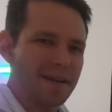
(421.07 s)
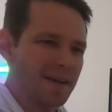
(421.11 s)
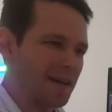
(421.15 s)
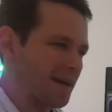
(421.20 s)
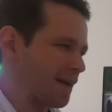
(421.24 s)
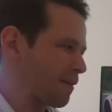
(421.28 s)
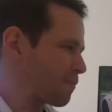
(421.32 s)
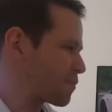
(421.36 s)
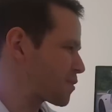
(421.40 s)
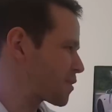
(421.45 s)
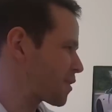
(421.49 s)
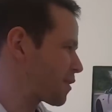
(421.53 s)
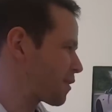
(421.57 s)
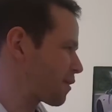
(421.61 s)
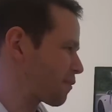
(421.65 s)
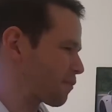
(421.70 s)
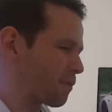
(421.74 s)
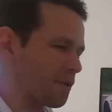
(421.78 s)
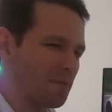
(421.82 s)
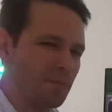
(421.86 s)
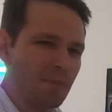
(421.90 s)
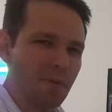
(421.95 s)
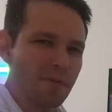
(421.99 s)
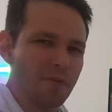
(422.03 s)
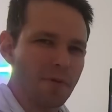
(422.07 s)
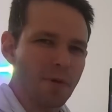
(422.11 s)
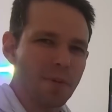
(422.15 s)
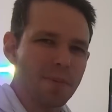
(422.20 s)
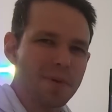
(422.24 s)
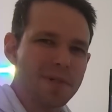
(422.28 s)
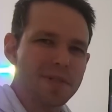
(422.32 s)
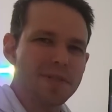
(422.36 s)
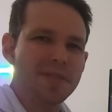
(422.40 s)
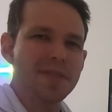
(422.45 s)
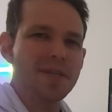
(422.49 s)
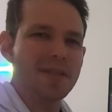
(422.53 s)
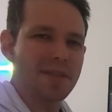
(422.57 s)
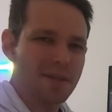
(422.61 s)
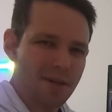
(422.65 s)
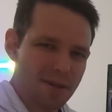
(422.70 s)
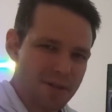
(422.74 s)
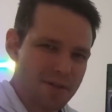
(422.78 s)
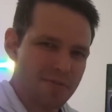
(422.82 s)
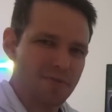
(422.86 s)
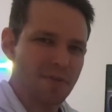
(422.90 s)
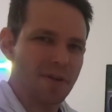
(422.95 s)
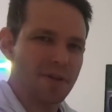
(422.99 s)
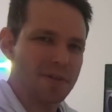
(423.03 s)
certainly with performance, that
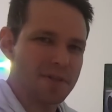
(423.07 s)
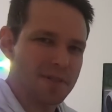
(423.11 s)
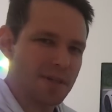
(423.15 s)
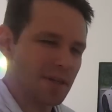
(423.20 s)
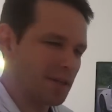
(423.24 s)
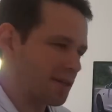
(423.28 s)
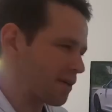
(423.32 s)
those phones don't